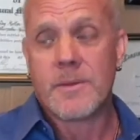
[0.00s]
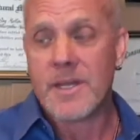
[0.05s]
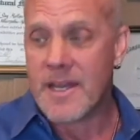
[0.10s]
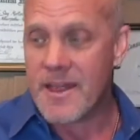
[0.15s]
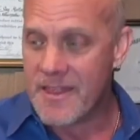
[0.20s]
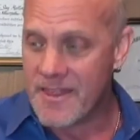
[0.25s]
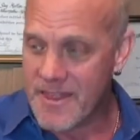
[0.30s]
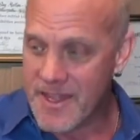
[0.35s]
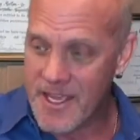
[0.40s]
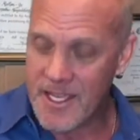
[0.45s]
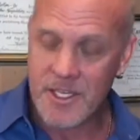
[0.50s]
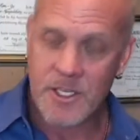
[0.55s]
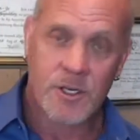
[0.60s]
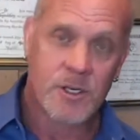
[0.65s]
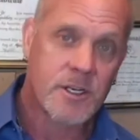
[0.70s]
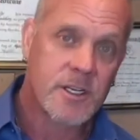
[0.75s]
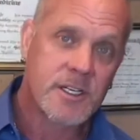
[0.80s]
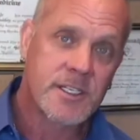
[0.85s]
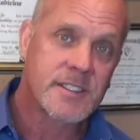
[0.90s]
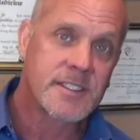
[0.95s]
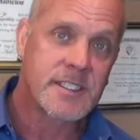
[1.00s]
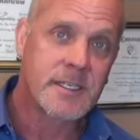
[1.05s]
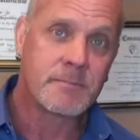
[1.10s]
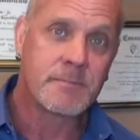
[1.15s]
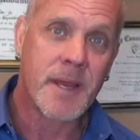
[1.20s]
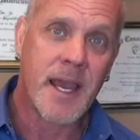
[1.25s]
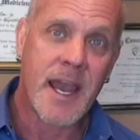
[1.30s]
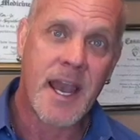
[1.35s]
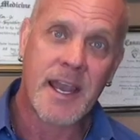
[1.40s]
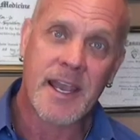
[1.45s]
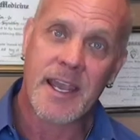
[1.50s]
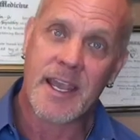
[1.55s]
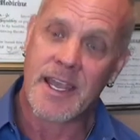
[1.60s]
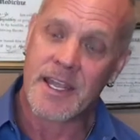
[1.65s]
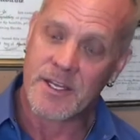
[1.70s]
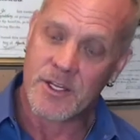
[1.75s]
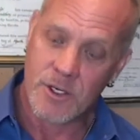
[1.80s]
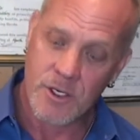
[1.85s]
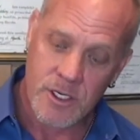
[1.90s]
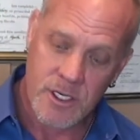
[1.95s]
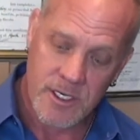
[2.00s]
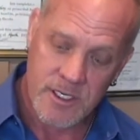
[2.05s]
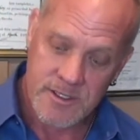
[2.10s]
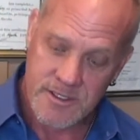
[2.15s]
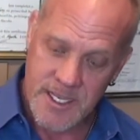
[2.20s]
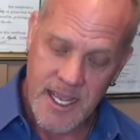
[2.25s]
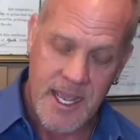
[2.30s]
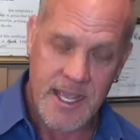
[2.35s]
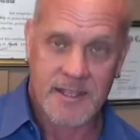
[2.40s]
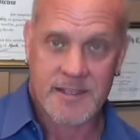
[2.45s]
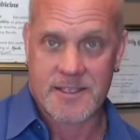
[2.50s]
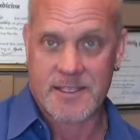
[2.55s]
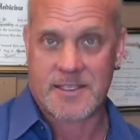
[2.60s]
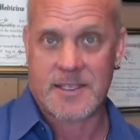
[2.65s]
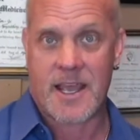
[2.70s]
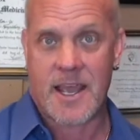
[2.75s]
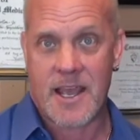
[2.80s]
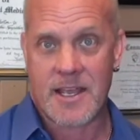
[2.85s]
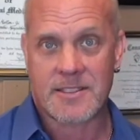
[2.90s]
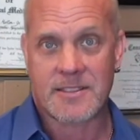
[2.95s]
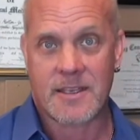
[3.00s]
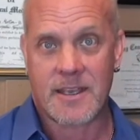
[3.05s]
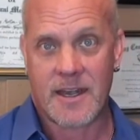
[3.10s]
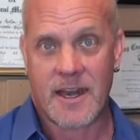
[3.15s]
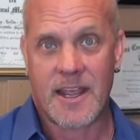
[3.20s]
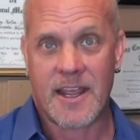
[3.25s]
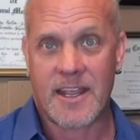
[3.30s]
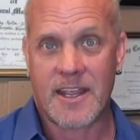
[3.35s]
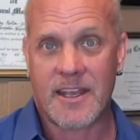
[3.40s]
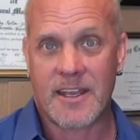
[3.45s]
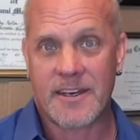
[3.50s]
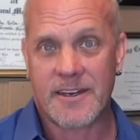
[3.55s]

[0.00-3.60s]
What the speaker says: Then you're going to sit back and you're going to take the task at hand.